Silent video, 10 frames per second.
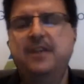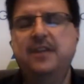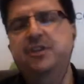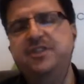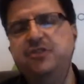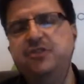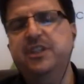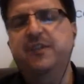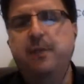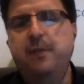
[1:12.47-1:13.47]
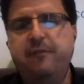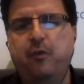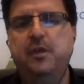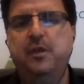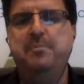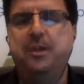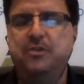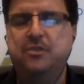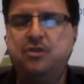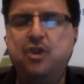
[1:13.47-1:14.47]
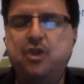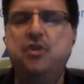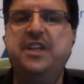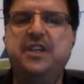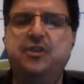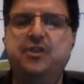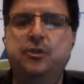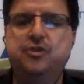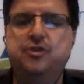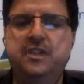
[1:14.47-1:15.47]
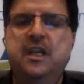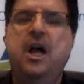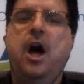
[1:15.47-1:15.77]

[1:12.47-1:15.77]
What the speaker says: So they're essentially given a fully built turnkey solution.